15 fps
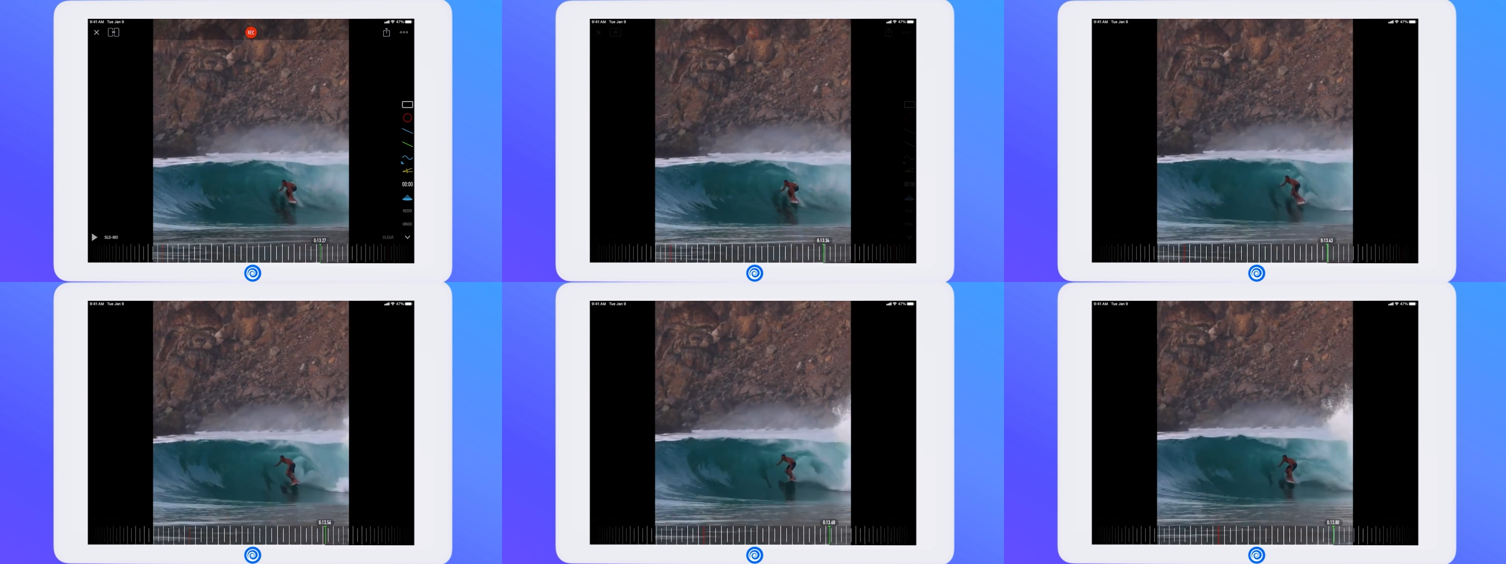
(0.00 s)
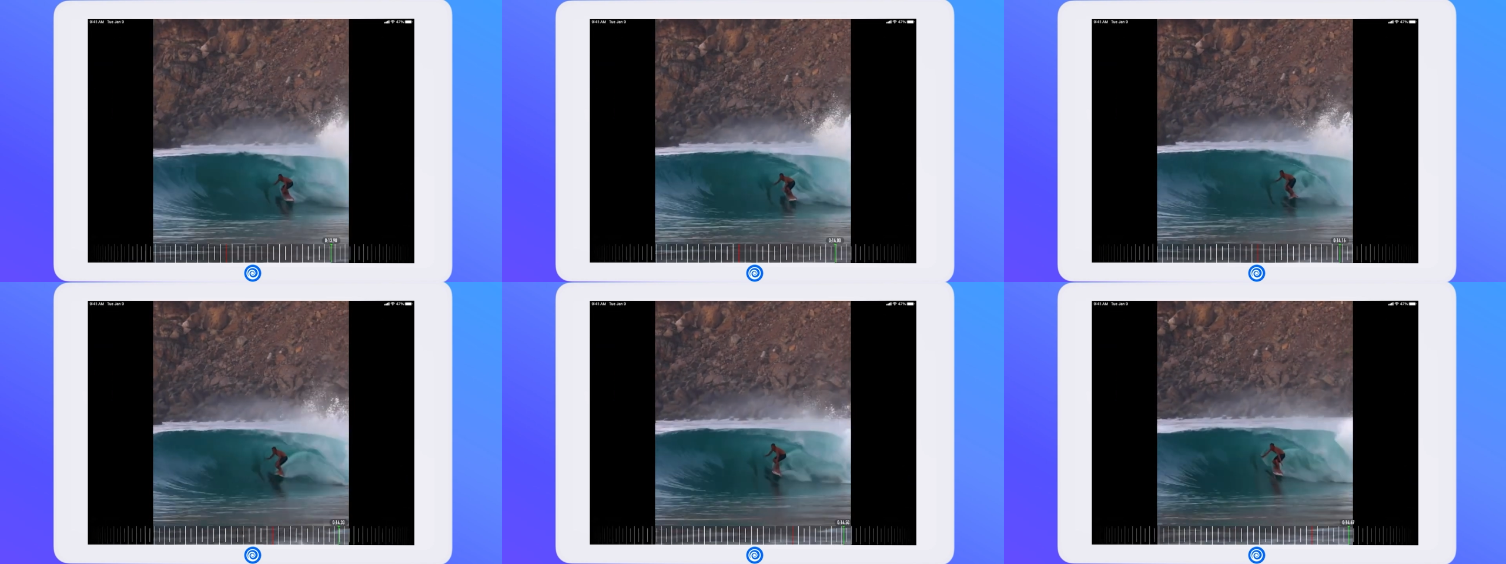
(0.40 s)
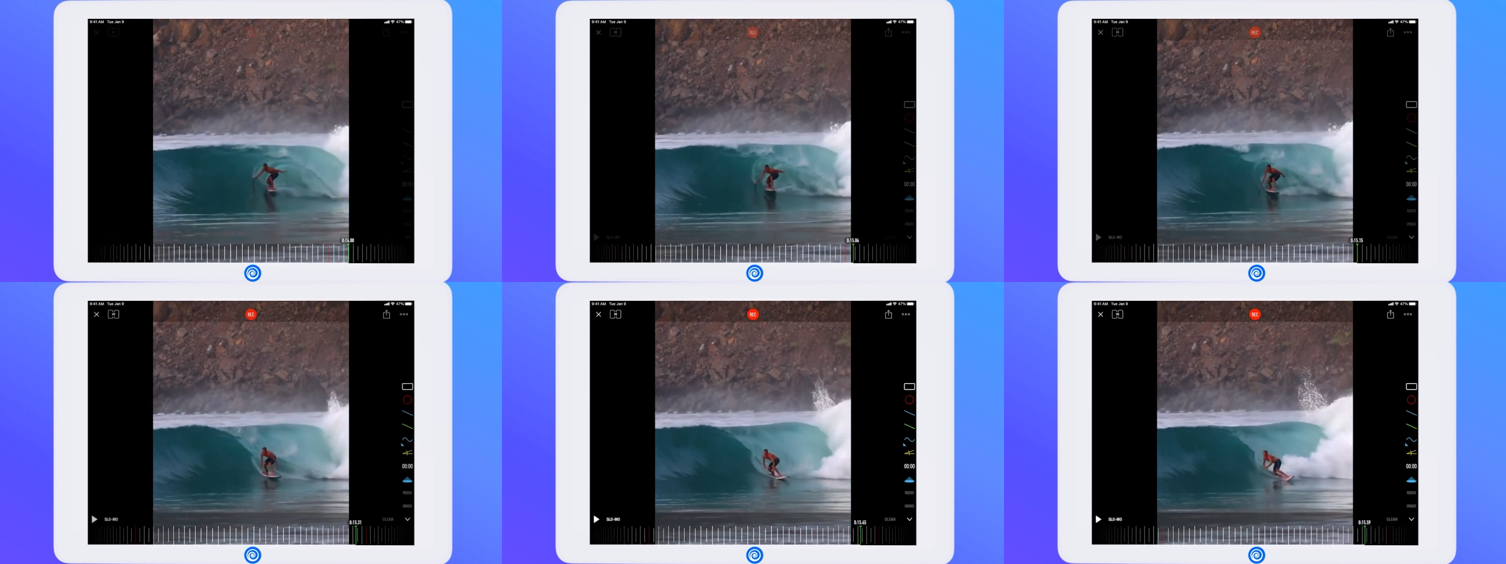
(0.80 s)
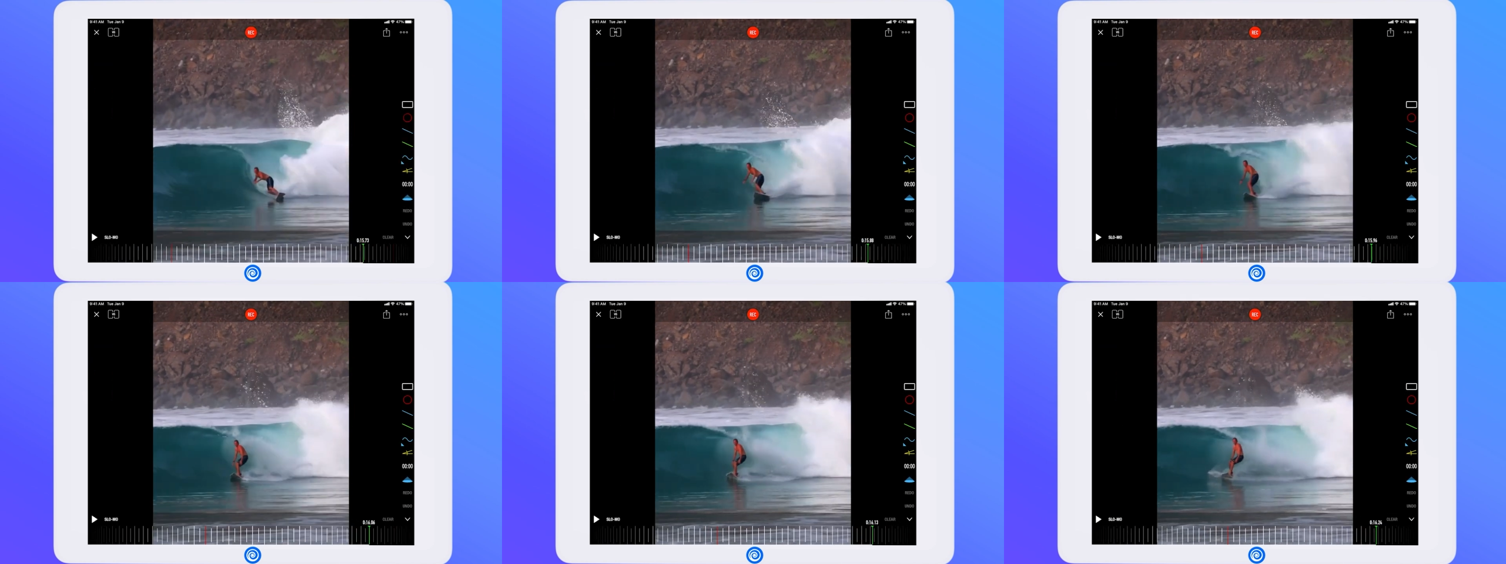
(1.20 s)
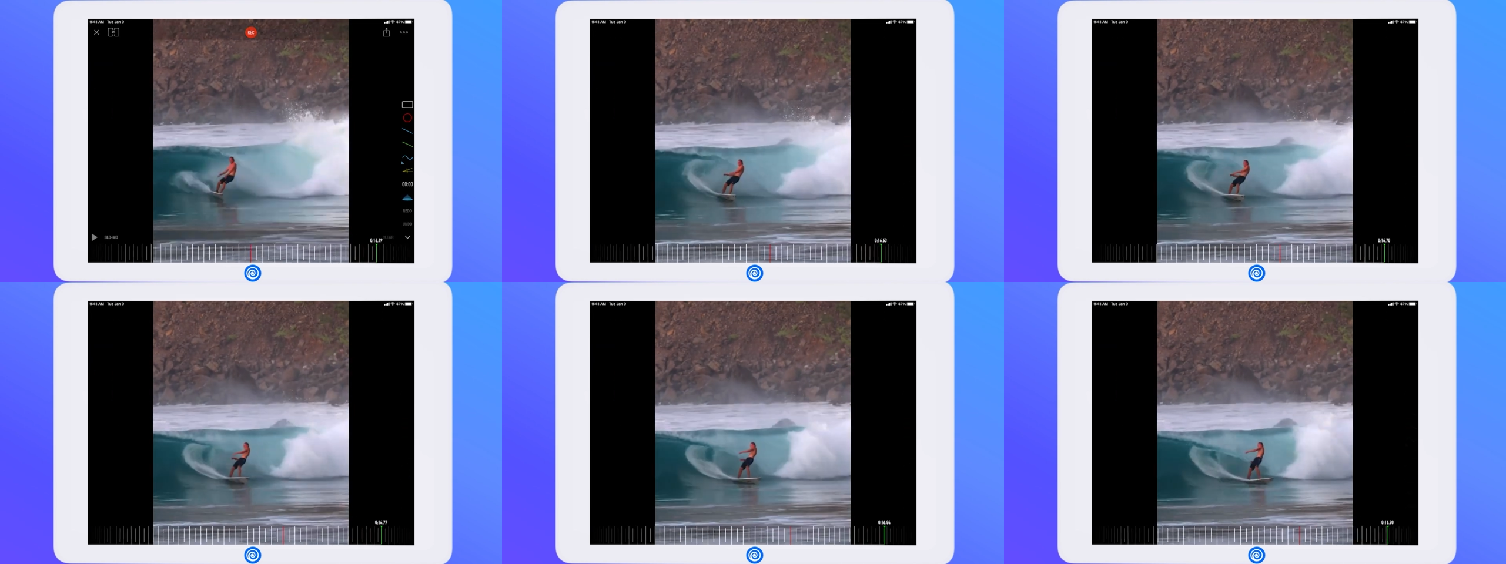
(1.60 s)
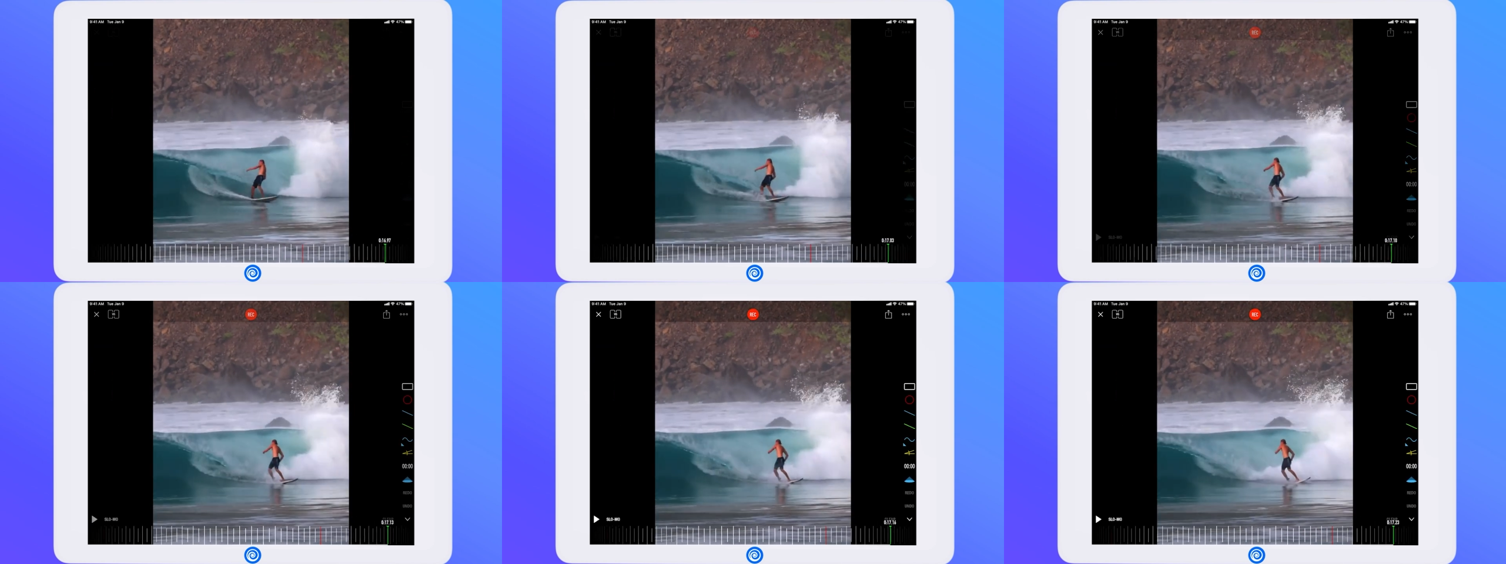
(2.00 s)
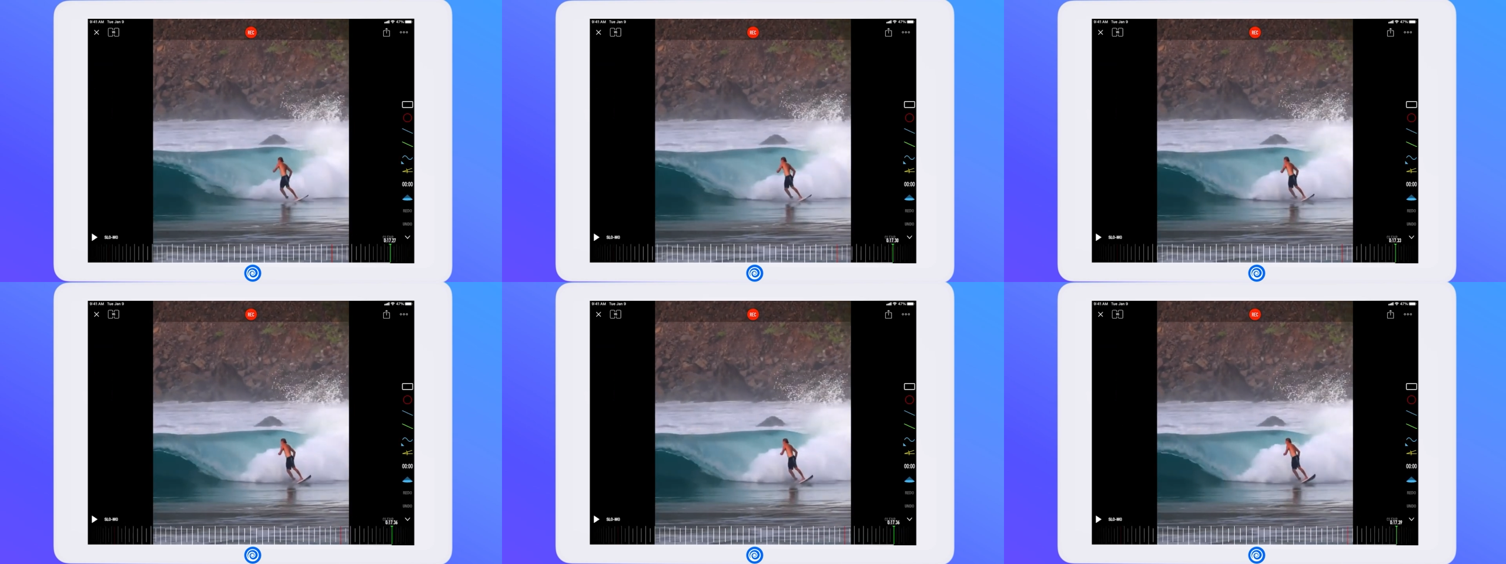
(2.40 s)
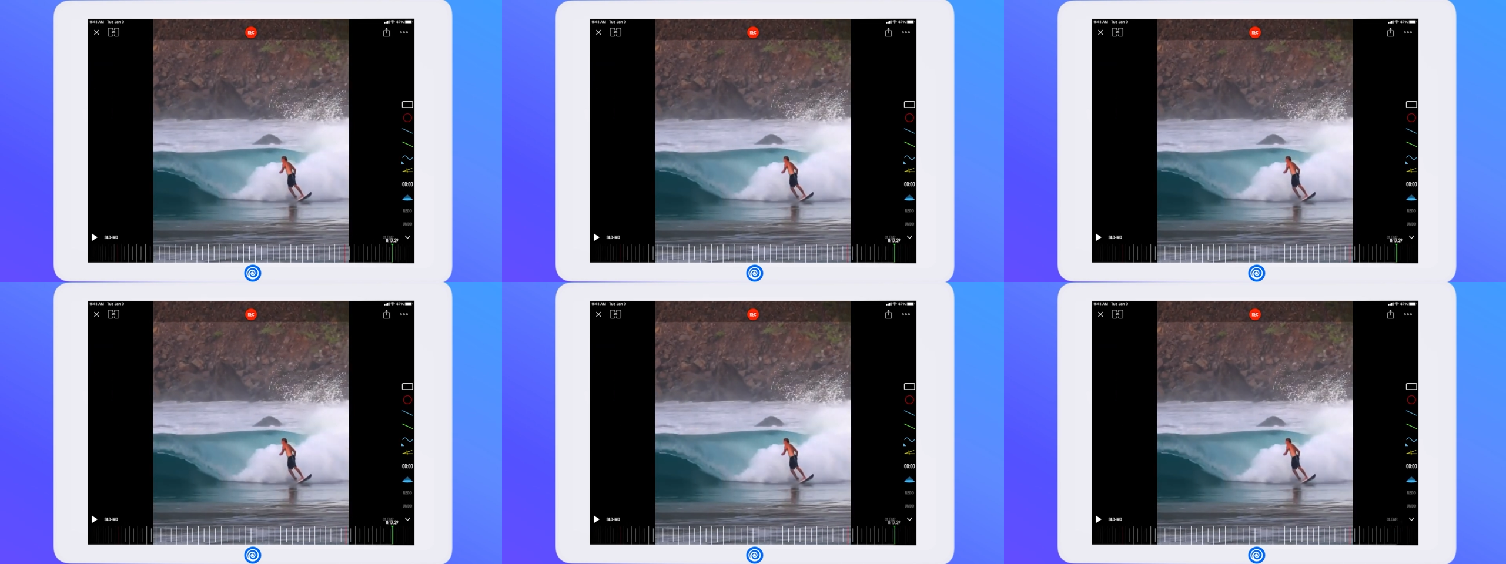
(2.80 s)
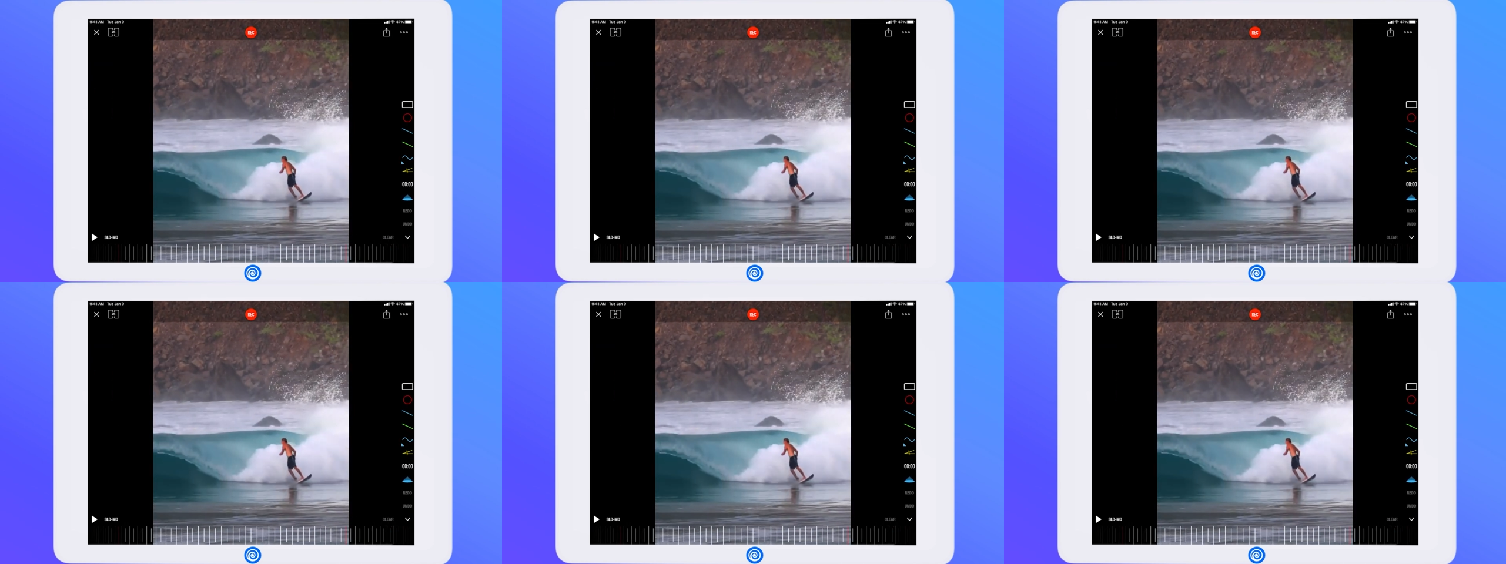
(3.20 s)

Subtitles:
(no speaker visible)